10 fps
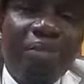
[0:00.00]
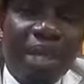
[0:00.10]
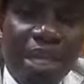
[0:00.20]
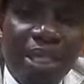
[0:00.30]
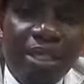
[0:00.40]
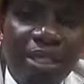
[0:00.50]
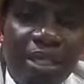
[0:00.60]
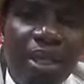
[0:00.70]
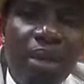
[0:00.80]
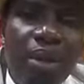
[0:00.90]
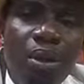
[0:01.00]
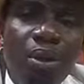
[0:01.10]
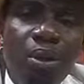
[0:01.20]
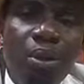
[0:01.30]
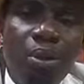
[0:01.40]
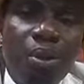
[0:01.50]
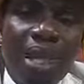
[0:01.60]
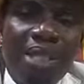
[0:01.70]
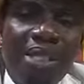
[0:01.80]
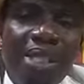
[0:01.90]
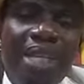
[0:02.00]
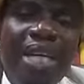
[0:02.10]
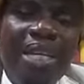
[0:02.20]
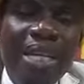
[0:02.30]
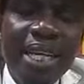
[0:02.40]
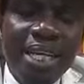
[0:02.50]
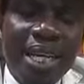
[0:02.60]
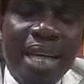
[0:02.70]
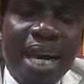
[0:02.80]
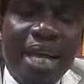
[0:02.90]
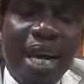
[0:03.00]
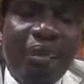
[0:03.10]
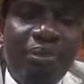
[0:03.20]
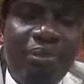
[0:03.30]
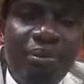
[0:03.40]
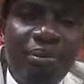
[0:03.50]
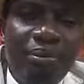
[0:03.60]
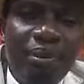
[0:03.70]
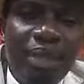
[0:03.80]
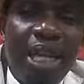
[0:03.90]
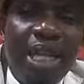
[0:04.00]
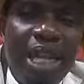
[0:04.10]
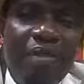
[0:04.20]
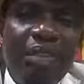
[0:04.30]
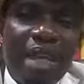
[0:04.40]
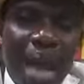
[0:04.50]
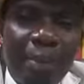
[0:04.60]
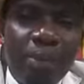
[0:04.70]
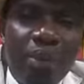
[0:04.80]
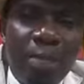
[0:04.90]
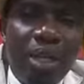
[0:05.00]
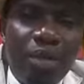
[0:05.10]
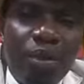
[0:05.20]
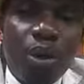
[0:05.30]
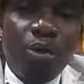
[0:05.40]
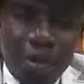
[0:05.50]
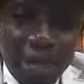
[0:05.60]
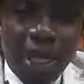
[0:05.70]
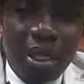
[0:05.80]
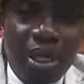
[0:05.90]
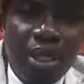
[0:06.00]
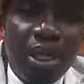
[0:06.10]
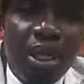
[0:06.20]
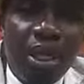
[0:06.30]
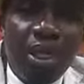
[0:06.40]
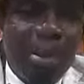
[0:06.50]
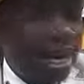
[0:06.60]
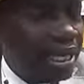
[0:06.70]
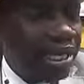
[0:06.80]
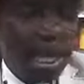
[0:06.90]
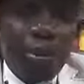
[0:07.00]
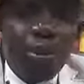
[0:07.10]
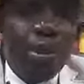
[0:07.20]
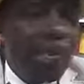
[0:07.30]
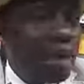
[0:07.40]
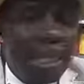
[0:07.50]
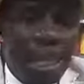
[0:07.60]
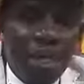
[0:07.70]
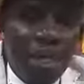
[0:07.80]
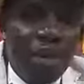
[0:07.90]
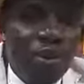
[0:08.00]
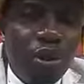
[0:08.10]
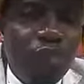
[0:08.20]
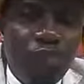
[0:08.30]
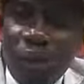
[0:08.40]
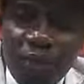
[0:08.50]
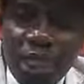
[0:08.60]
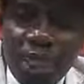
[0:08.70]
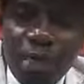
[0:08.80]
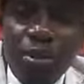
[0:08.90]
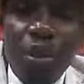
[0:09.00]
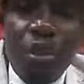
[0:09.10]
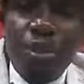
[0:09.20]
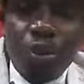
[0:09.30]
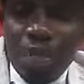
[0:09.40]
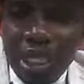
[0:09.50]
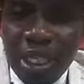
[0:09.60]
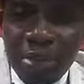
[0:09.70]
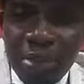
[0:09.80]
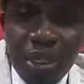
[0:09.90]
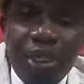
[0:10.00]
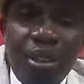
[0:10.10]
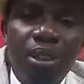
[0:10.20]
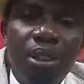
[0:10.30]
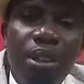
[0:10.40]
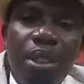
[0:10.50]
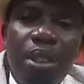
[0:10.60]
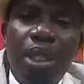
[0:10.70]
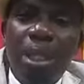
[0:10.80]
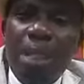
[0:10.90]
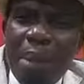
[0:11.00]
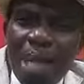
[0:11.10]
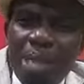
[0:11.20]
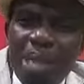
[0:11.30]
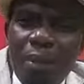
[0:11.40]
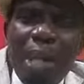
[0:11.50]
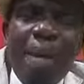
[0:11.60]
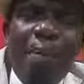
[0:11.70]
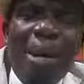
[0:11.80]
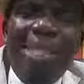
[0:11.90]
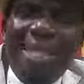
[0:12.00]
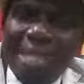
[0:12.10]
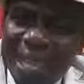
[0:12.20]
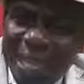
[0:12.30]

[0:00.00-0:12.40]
like this, who can see the need in our life and give it up to men of God to pray, by this time we'll be better and will not fall victims to any temptation. The man said, when the pastor said